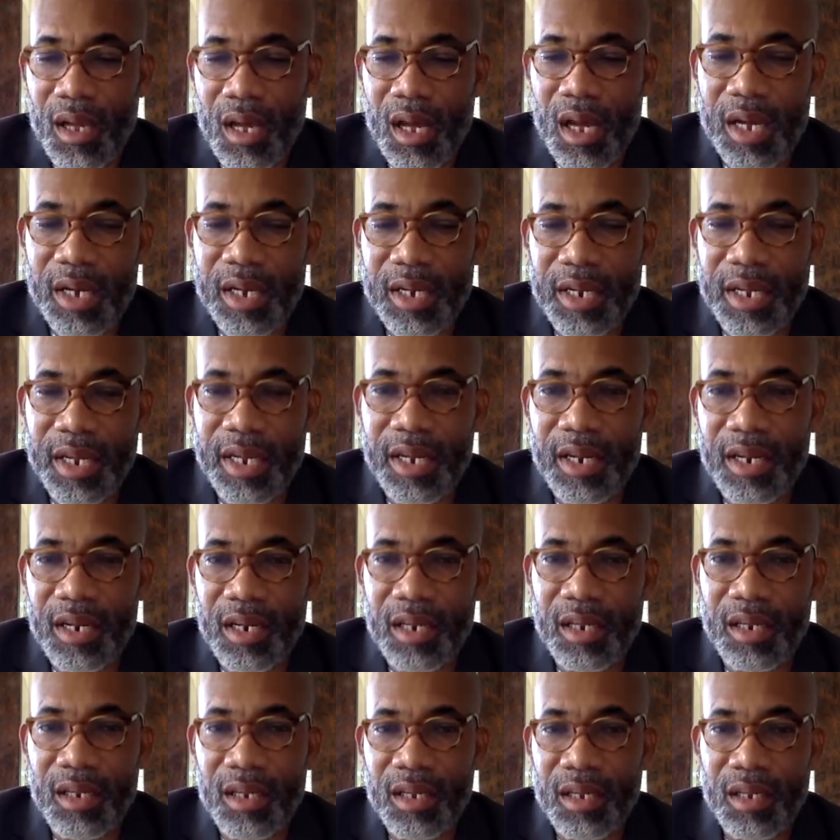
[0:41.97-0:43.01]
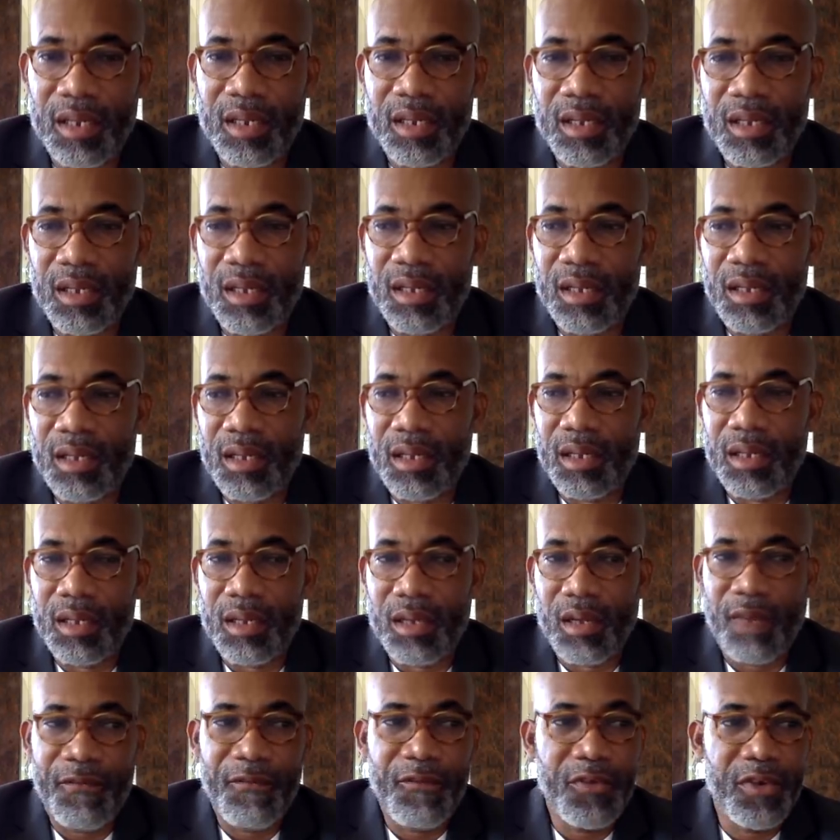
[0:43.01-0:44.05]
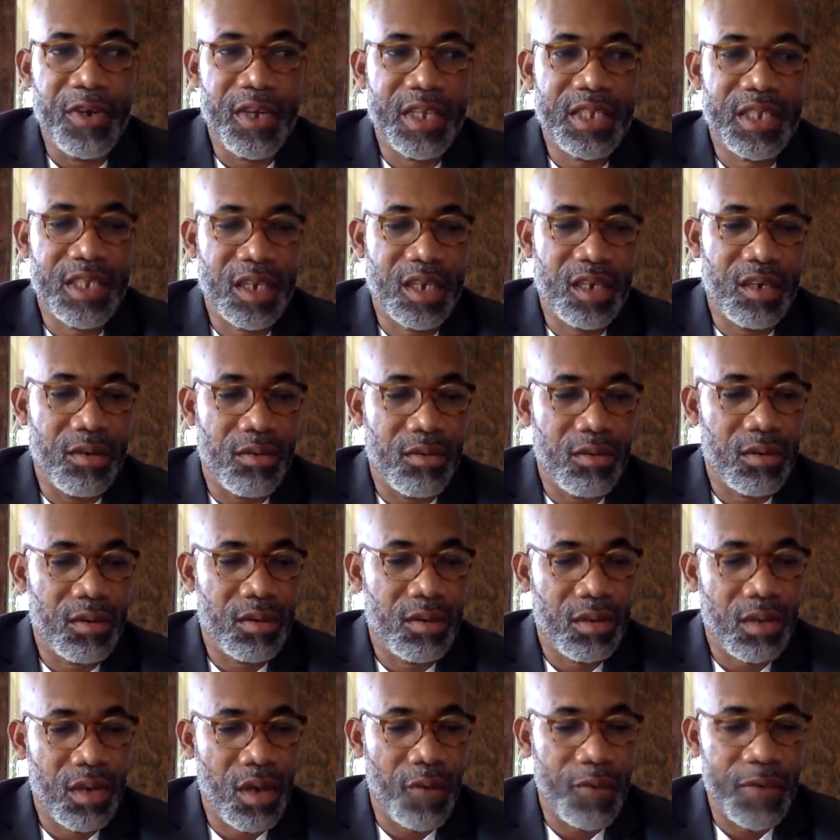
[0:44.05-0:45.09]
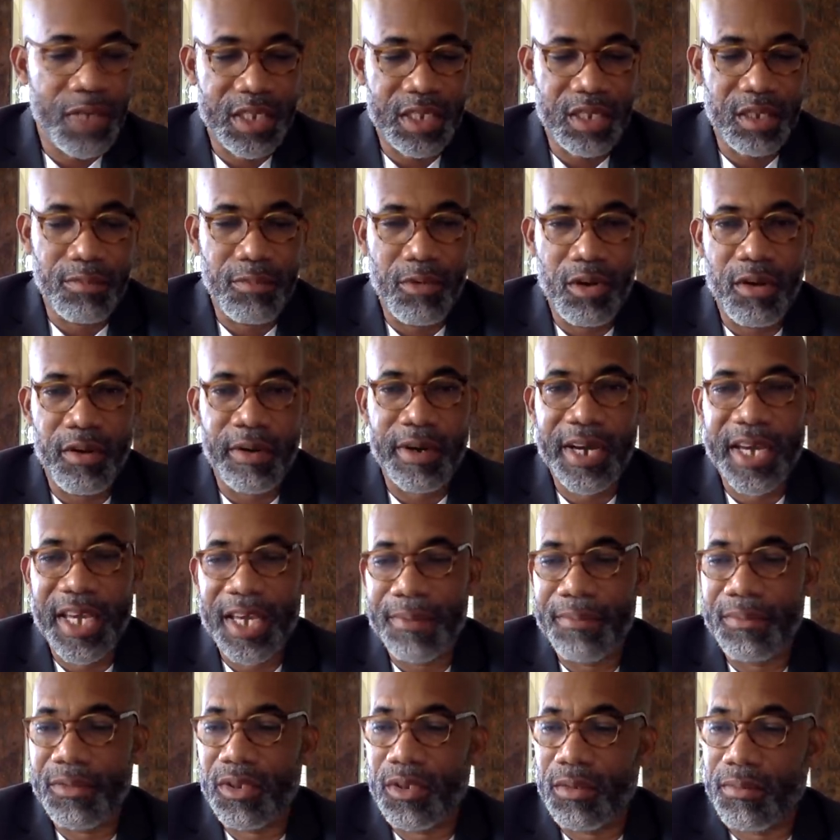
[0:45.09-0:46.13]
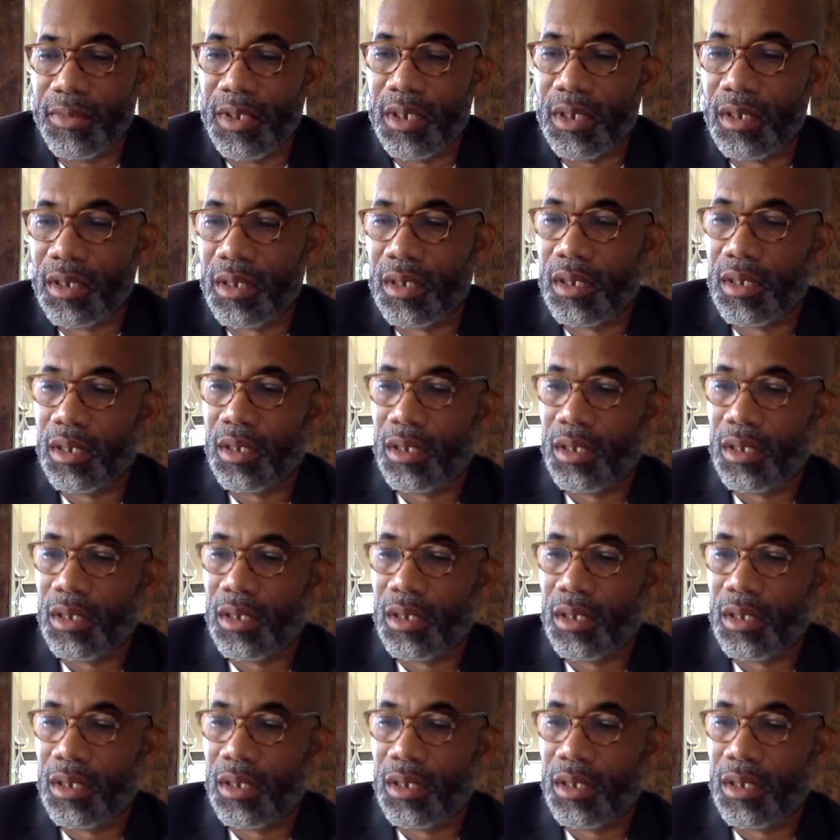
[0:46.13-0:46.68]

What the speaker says: And then a few days ago, a whistleblower came to me,